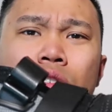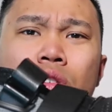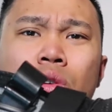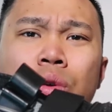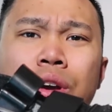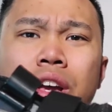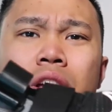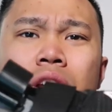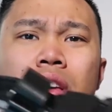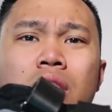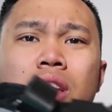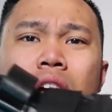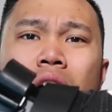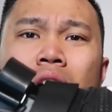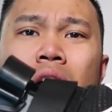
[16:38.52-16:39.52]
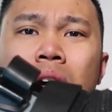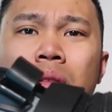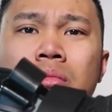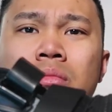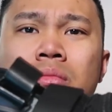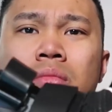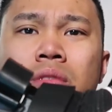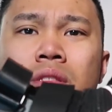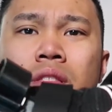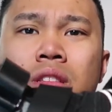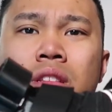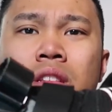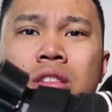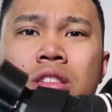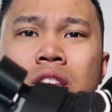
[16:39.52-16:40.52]
real quick.
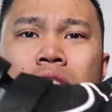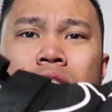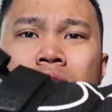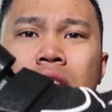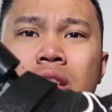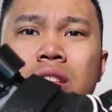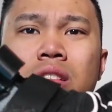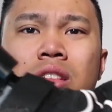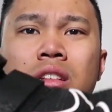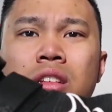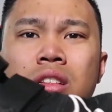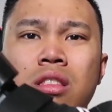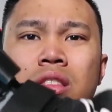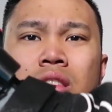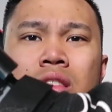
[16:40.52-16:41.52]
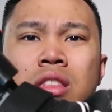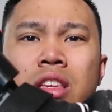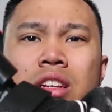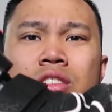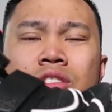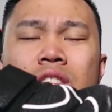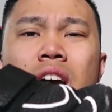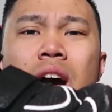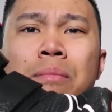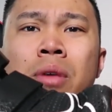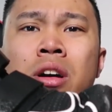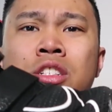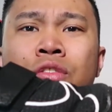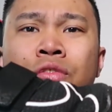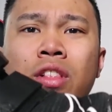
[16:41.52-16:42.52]
See, there's not
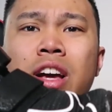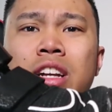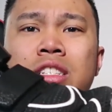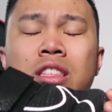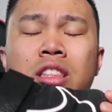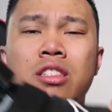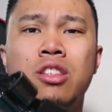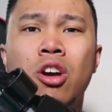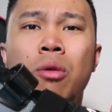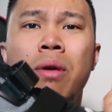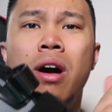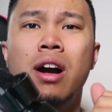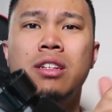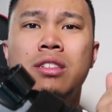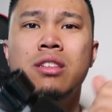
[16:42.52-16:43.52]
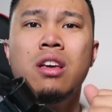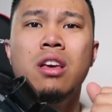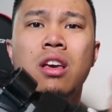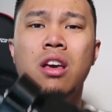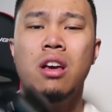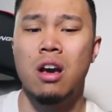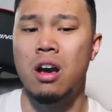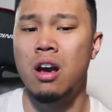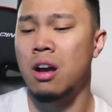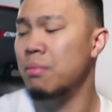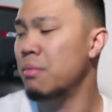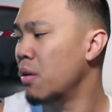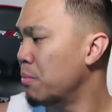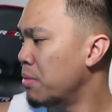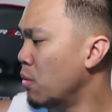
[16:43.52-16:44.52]
much flex in the toe box,
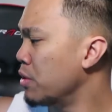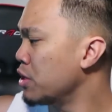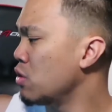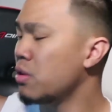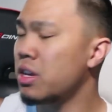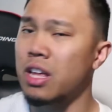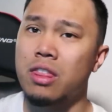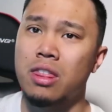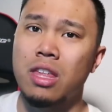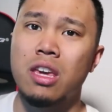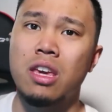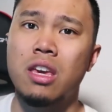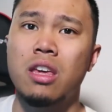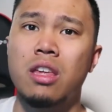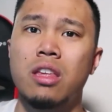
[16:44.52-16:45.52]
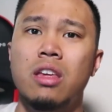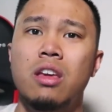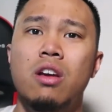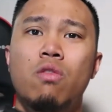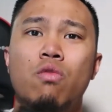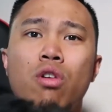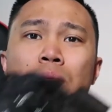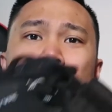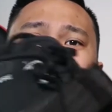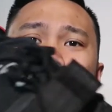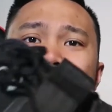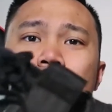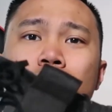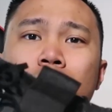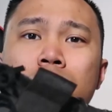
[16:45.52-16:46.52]
but when you get the
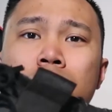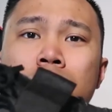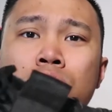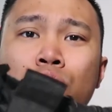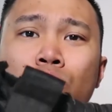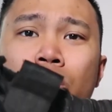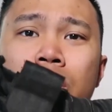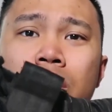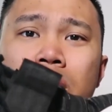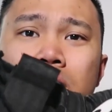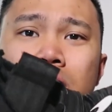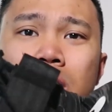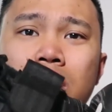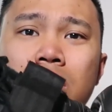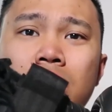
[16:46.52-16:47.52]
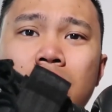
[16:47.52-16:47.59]
Romaleo 3s,